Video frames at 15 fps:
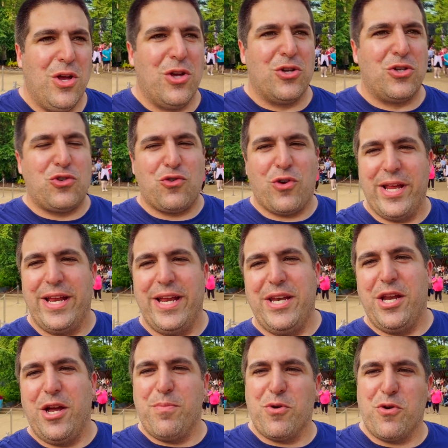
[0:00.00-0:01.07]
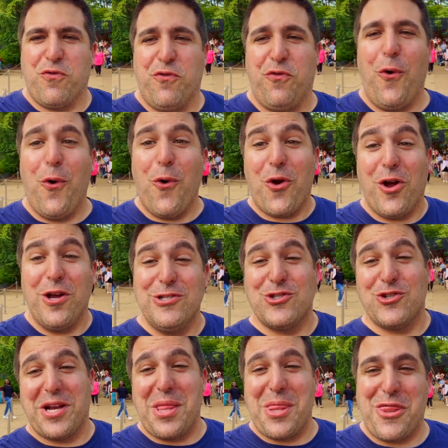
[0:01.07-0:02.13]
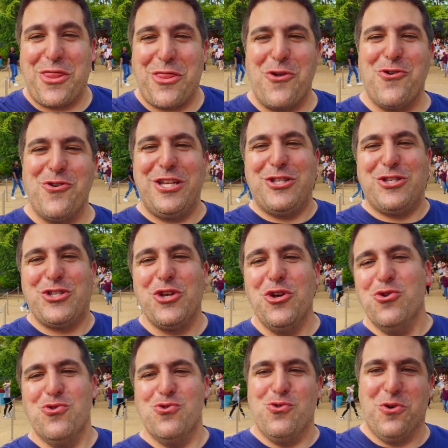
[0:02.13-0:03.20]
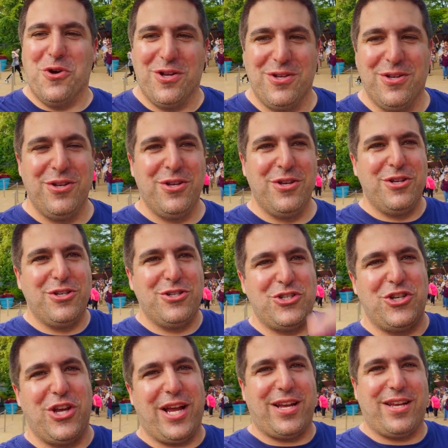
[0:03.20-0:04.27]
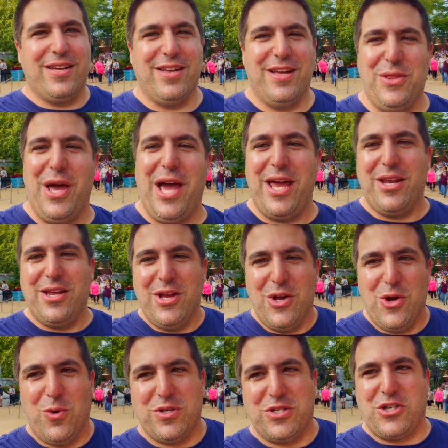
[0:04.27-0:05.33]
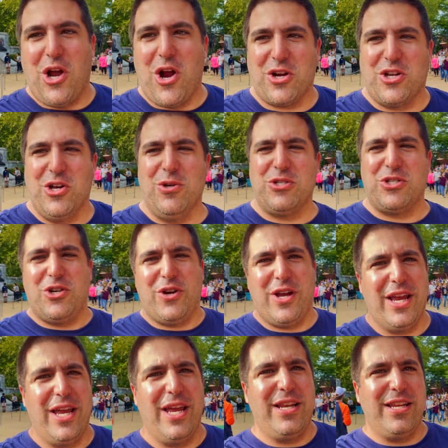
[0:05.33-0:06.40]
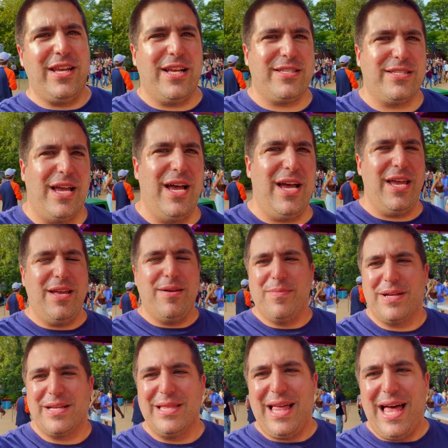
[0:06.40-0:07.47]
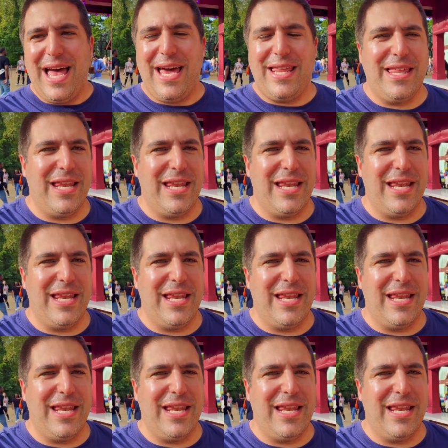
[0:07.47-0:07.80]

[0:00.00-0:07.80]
Credit number 432. Check. And that was DarKoaster, and yes, I am glad that